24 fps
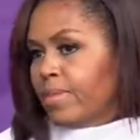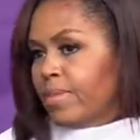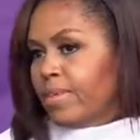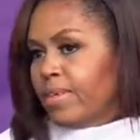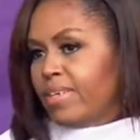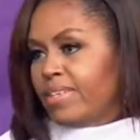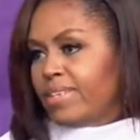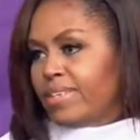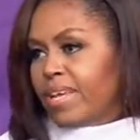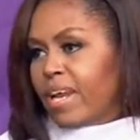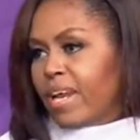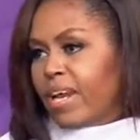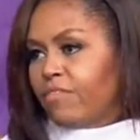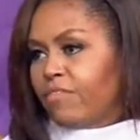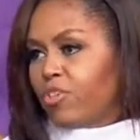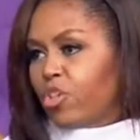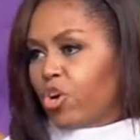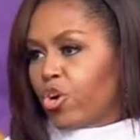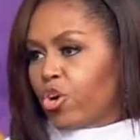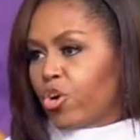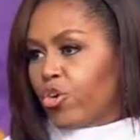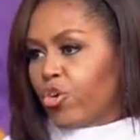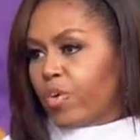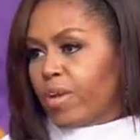He said, "I've
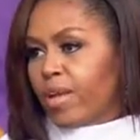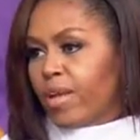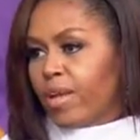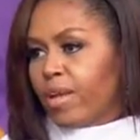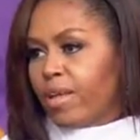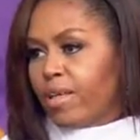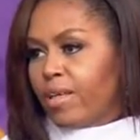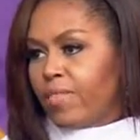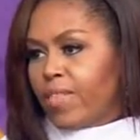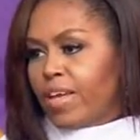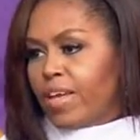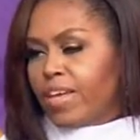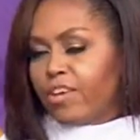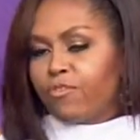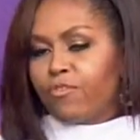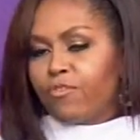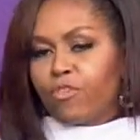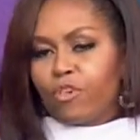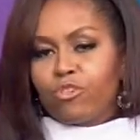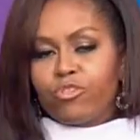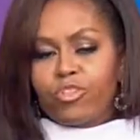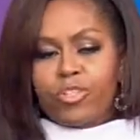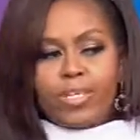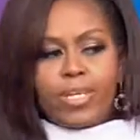learned that
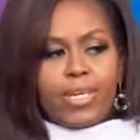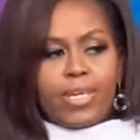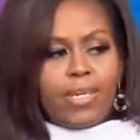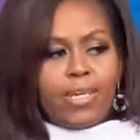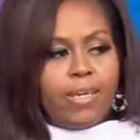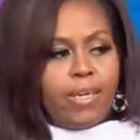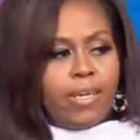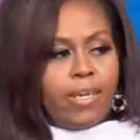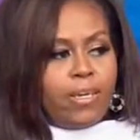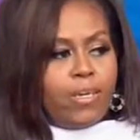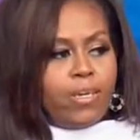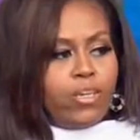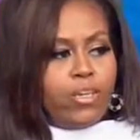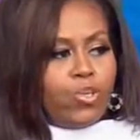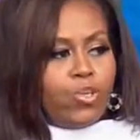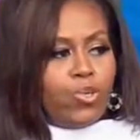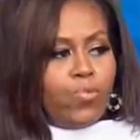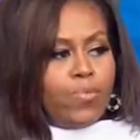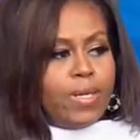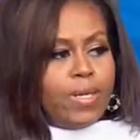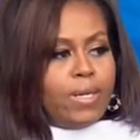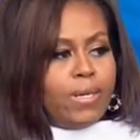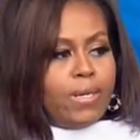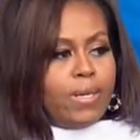diversity in
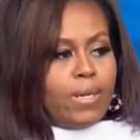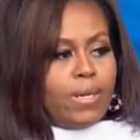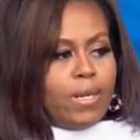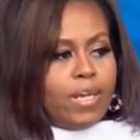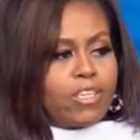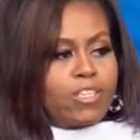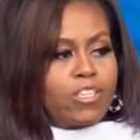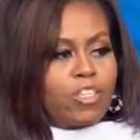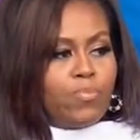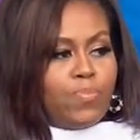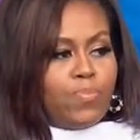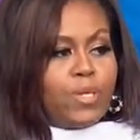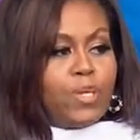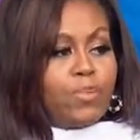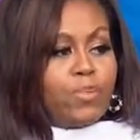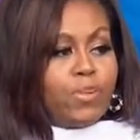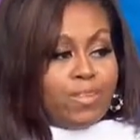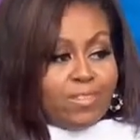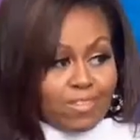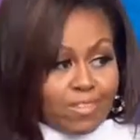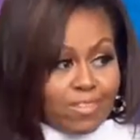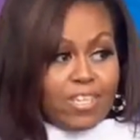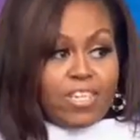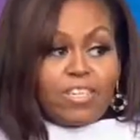human
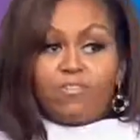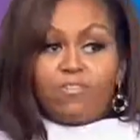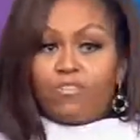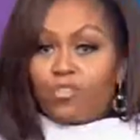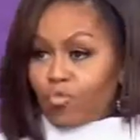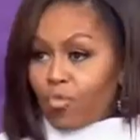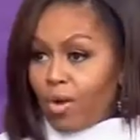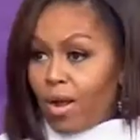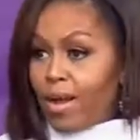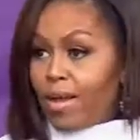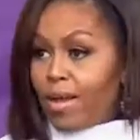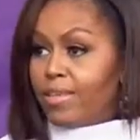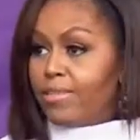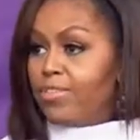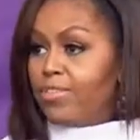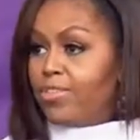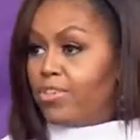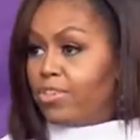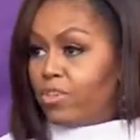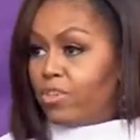experience gives rise to